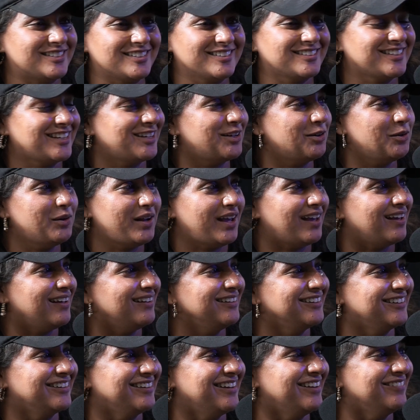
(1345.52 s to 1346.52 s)
I was like, go to
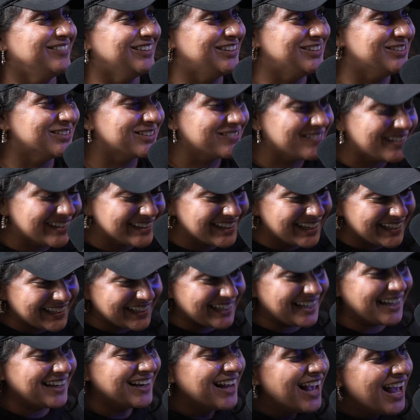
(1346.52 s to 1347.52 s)
hell. You're never using my light
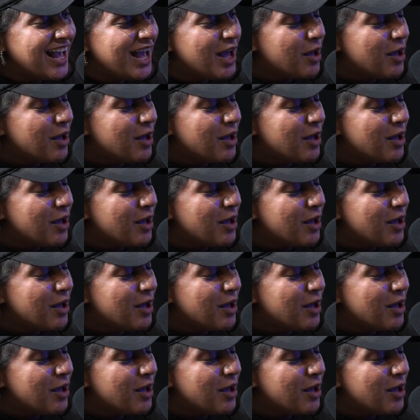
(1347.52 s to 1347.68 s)
again.